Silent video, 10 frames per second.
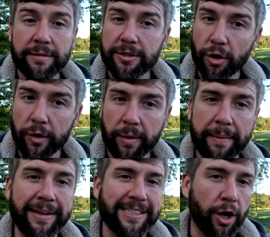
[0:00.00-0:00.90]
Saudi
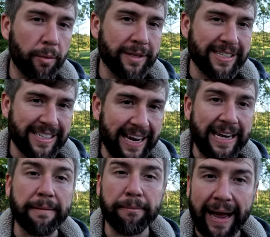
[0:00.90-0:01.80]
Arabia is almost
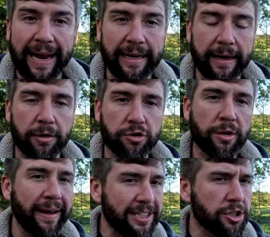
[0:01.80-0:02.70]
standing back now.
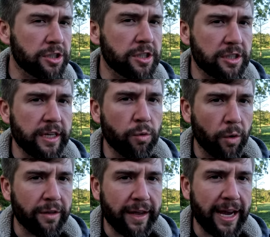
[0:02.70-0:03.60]
So I'm anxious to see
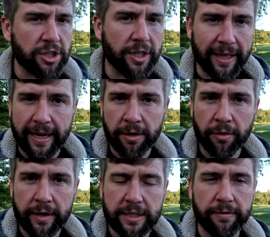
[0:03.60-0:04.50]
where they actually land
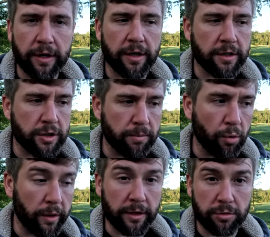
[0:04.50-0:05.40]
on this, if they're going to
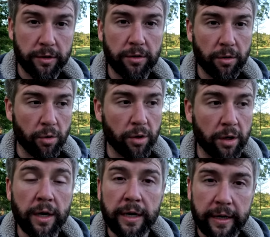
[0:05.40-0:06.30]
support Israel
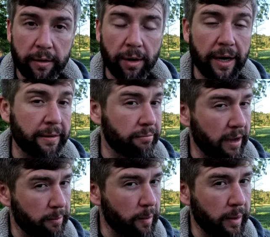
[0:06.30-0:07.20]
or Iran.
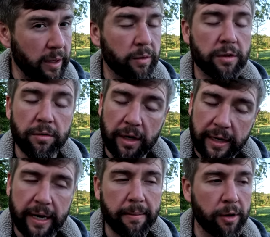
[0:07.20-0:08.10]
They've been meeting with
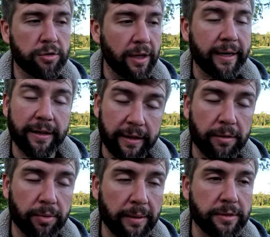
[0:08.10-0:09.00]
Iran. Uh, most likely
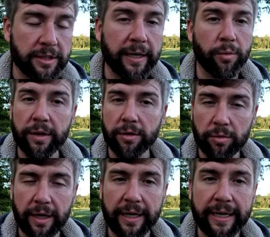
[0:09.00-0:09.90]
they'll probably stay with
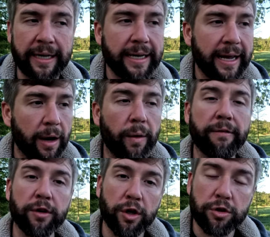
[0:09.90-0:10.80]
Iran.
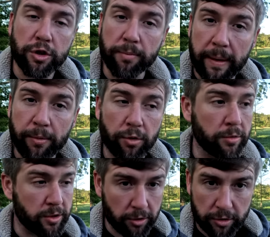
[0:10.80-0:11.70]
However, those two people
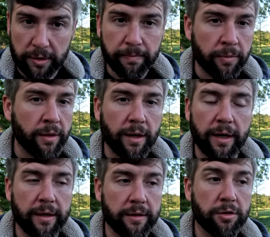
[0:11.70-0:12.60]
groups, those
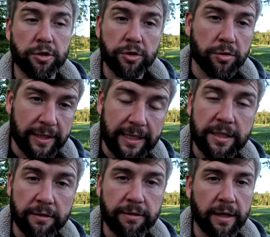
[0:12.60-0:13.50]
uh, those two
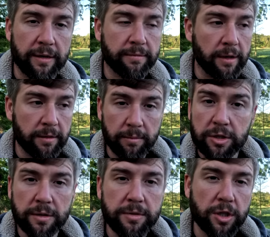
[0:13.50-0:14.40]
sets of uh, uh
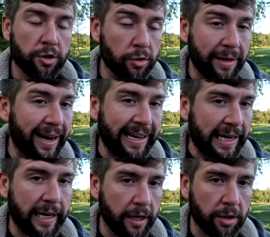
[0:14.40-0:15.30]
Muslims do not
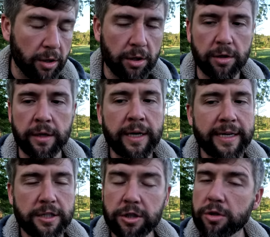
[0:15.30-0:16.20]
get along.
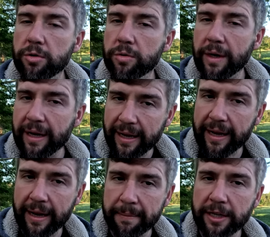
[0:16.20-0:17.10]
So
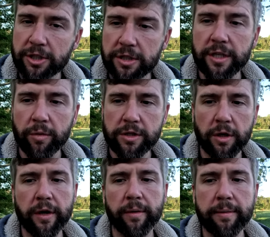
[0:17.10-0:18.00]
I'm anxious to see what
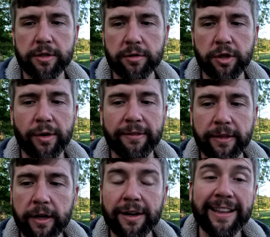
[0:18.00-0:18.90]
Saudi Arabia is going to do and
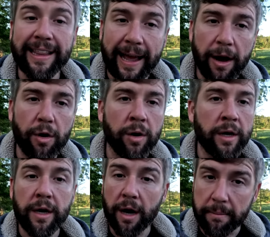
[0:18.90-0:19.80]
if they're going to allow
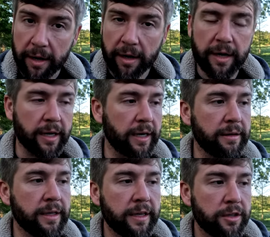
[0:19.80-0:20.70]

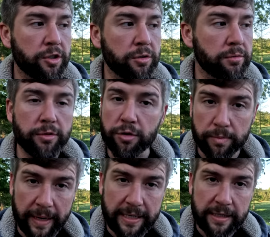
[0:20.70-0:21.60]
America to
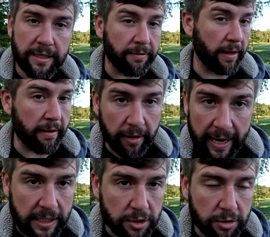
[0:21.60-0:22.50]
use bases, if they ever
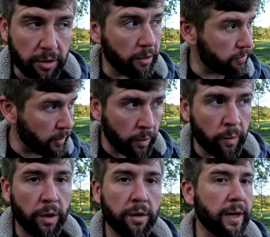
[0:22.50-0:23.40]
had to. Hopefully
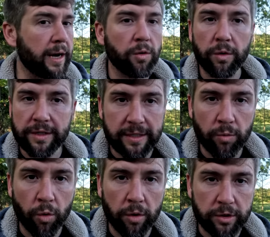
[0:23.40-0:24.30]
we won't. I don't want to
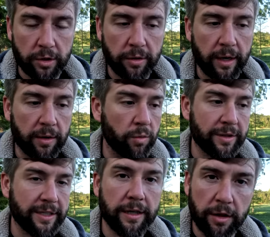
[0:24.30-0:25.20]
send wars. I don't
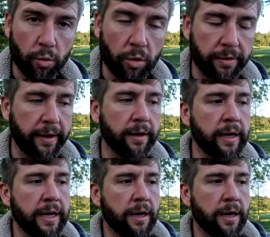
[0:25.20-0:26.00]
want to see another war there.